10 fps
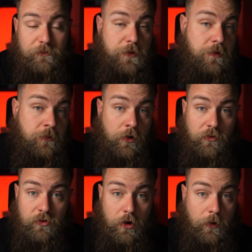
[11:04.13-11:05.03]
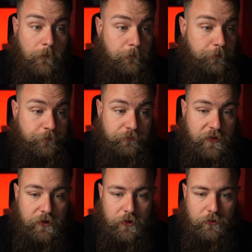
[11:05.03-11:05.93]
You're not wrong.
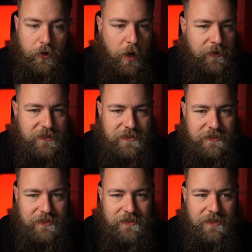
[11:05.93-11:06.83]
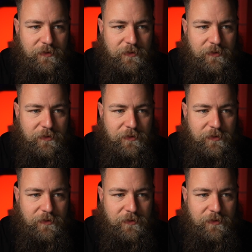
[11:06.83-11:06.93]
You're not wrong. I mean, it's a TT,